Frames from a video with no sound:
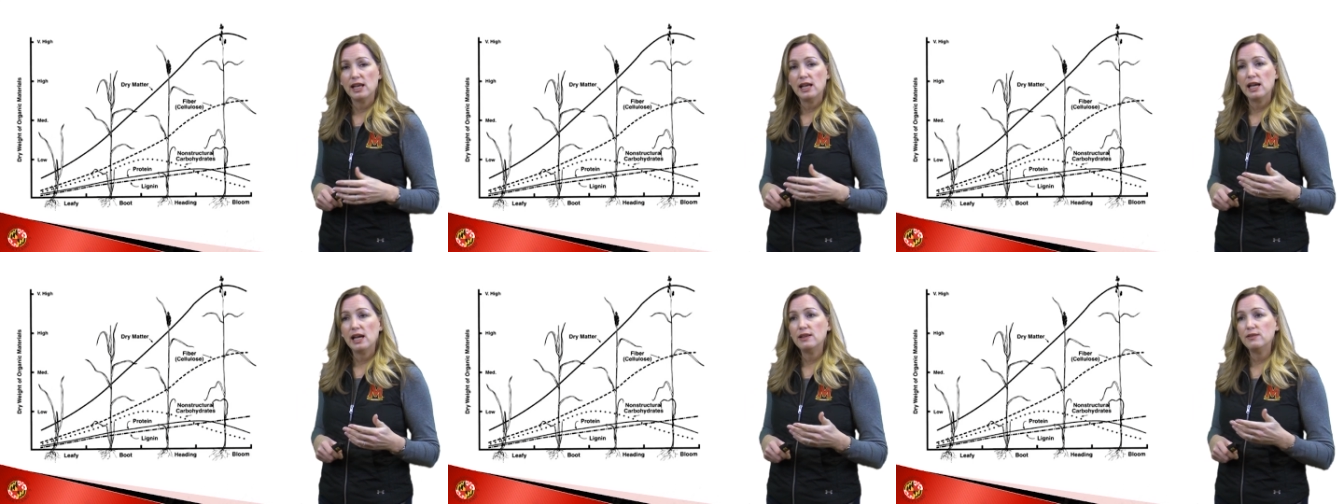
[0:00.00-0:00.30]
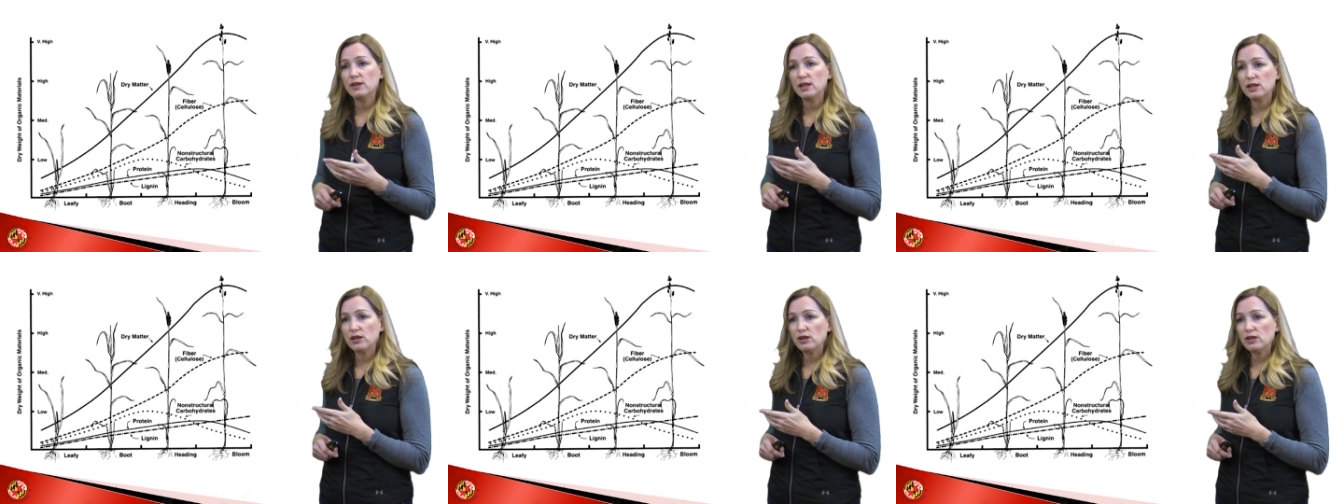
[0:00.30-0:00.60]

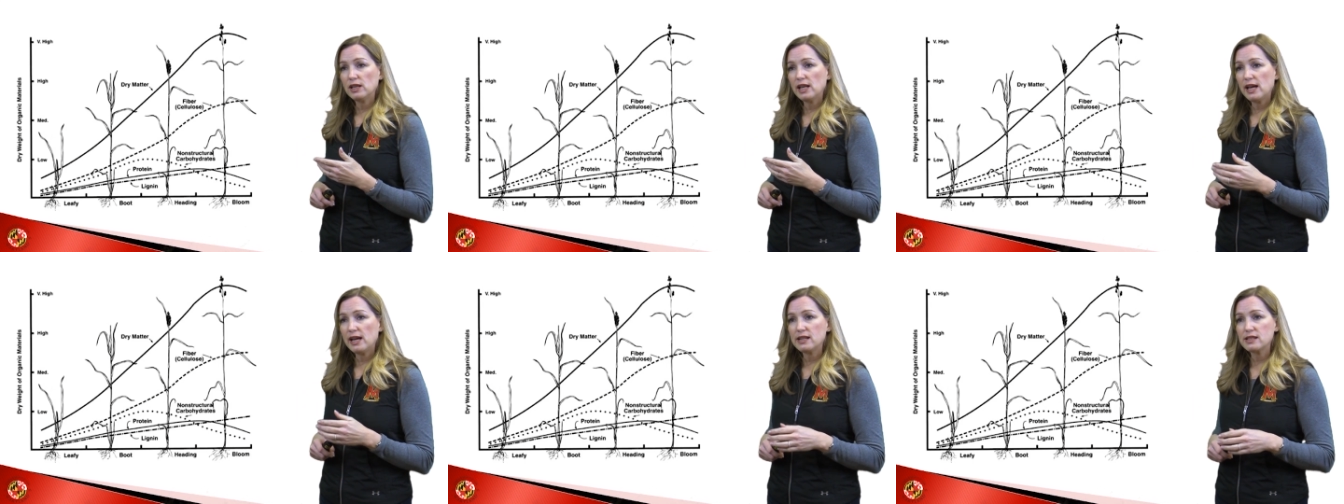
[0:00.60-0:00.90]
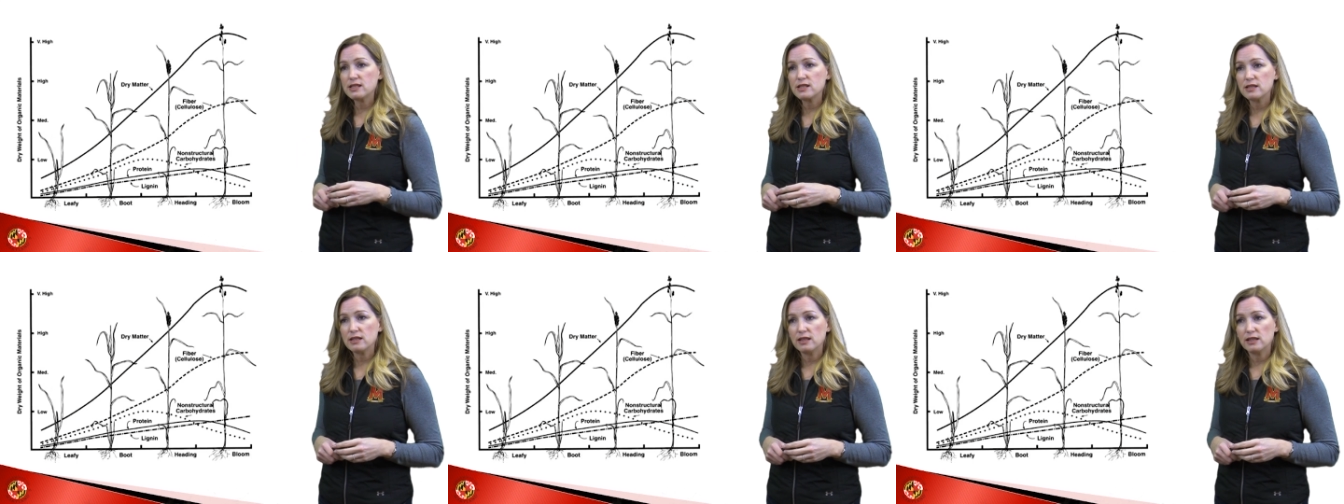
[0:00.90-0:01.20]
And then our
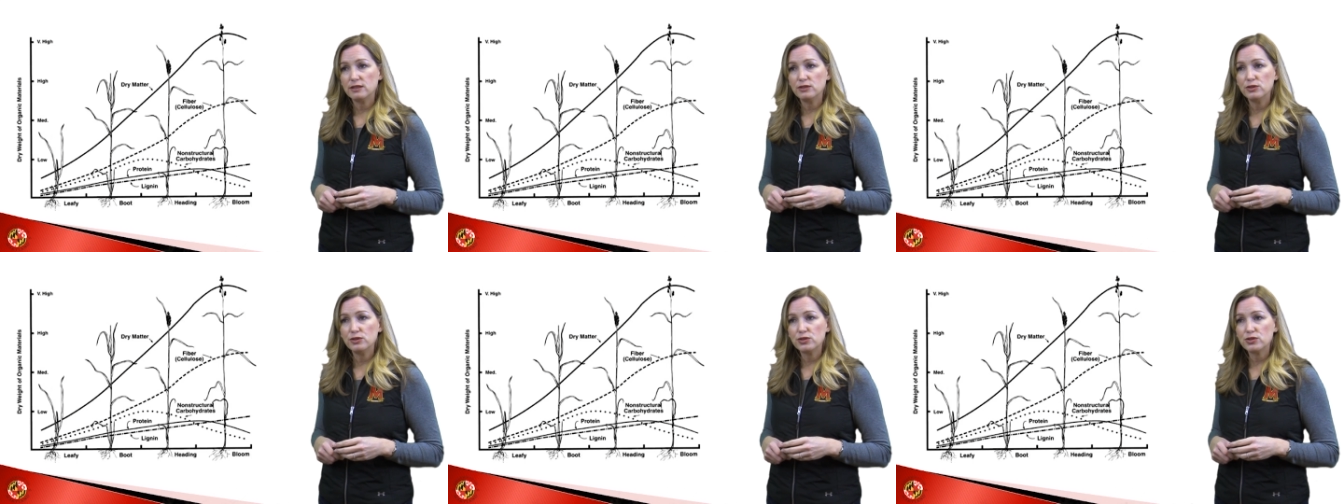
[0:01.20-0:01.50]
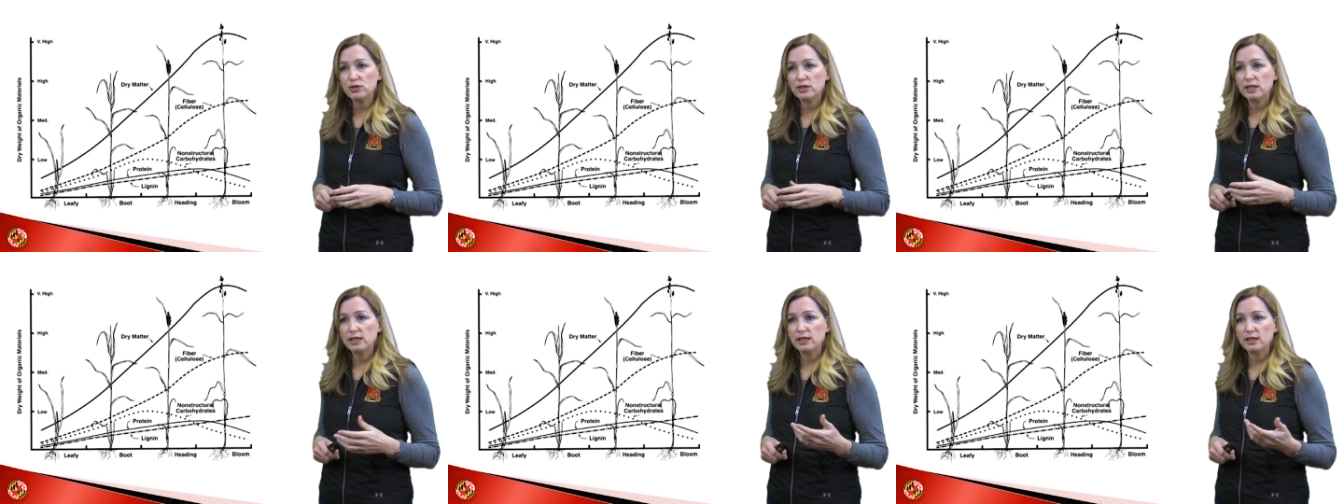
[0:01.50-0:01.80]
last
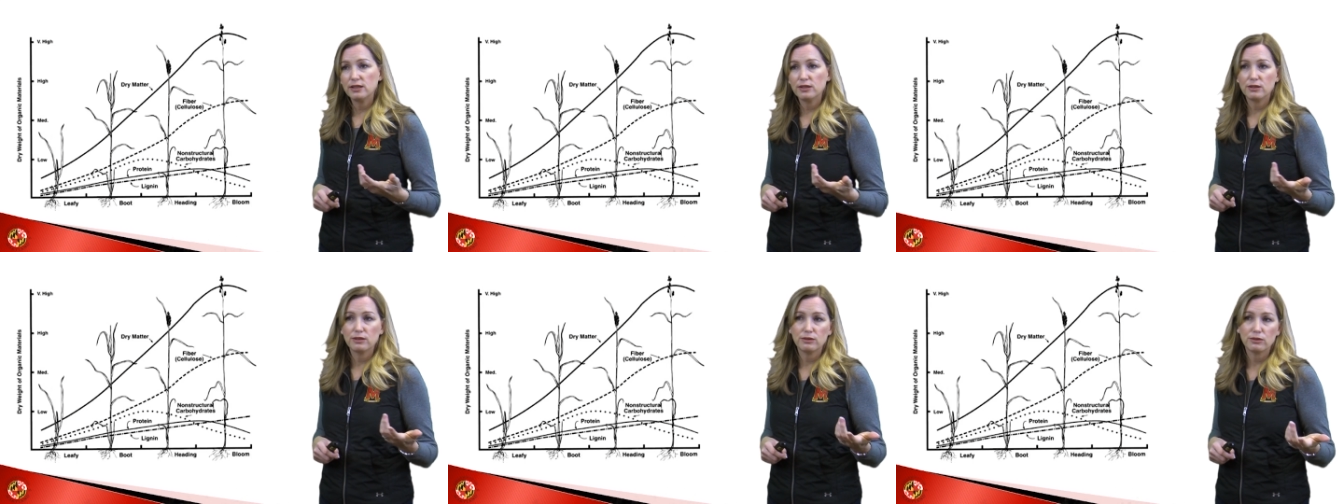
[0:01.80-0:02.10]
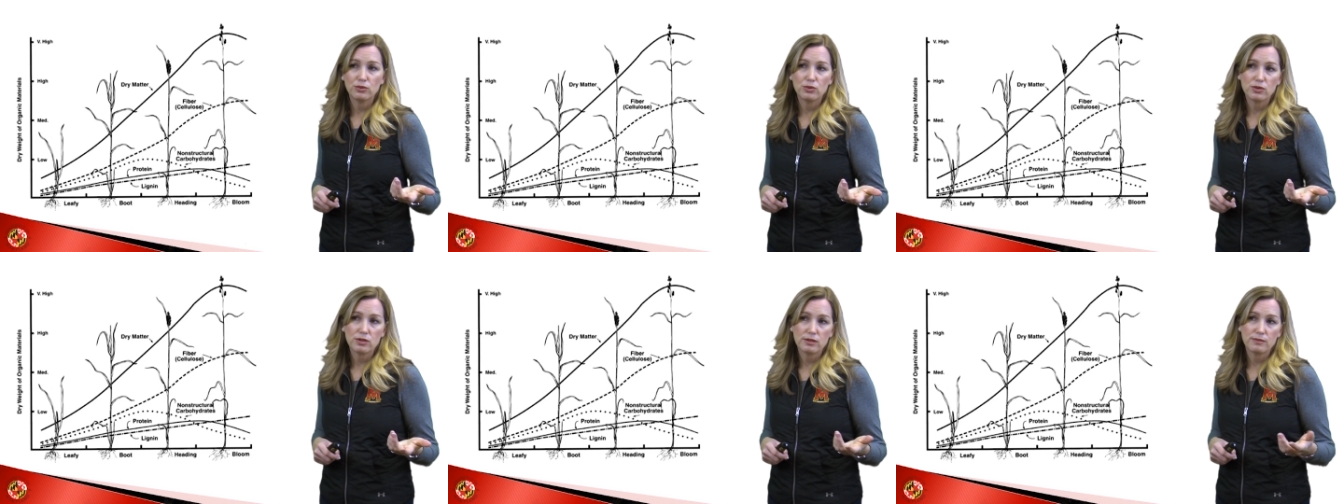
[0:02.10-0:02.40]
nutrient here,
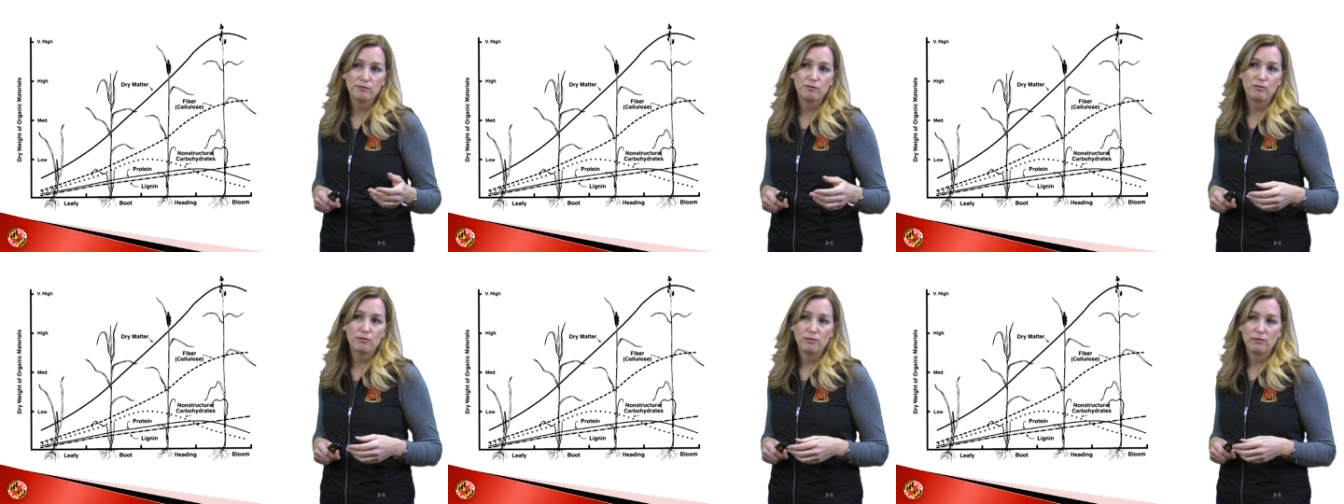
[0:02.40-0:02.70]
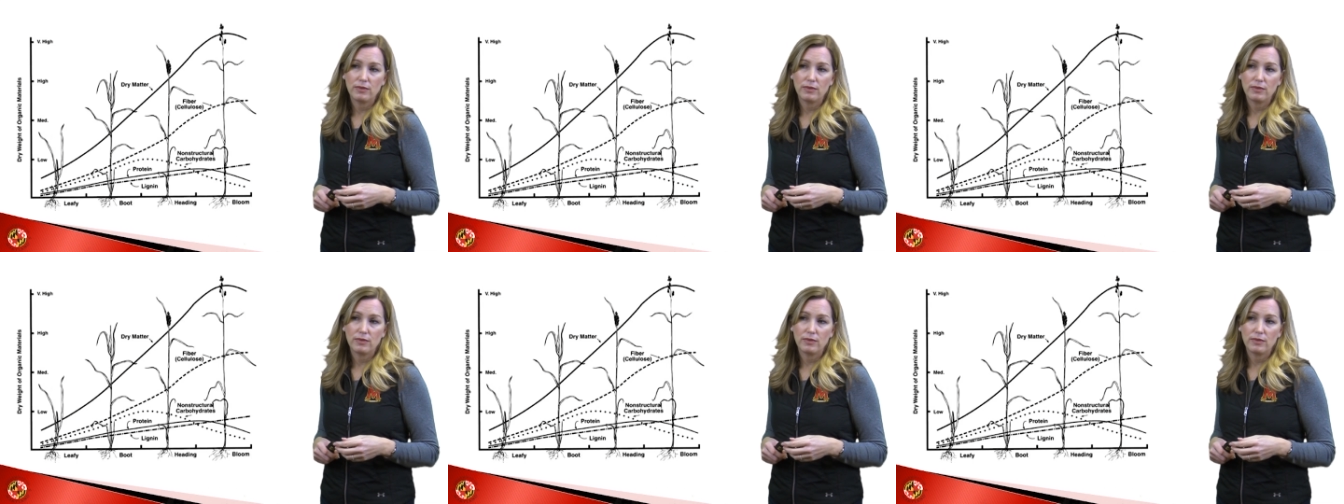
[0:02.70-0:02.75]
or